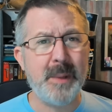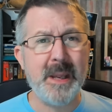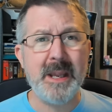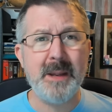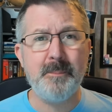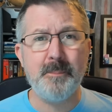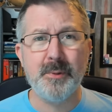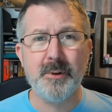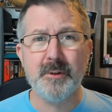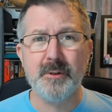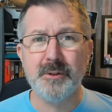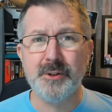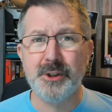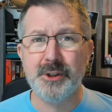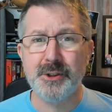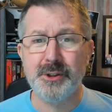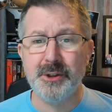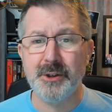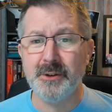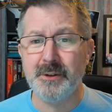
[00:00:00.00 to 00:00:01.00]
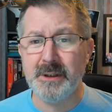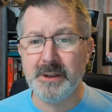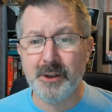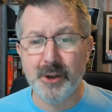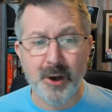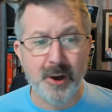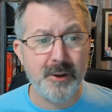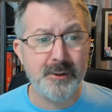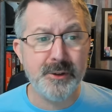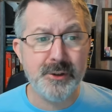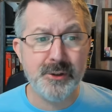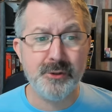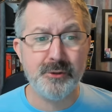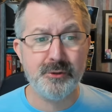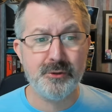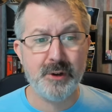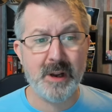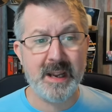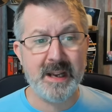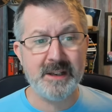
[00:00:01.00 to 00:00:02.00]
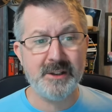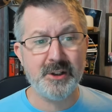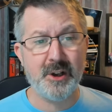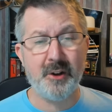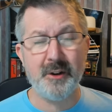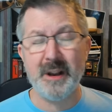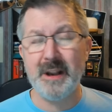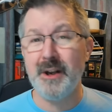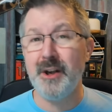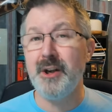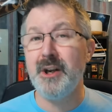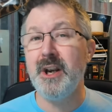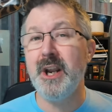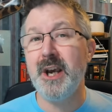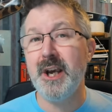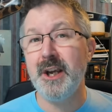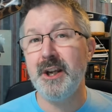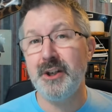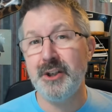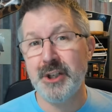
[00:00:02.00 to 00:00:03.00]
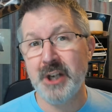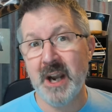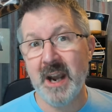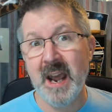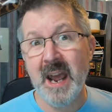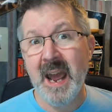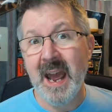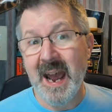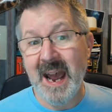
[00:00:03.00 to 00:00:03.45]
people should concentrate on and nurture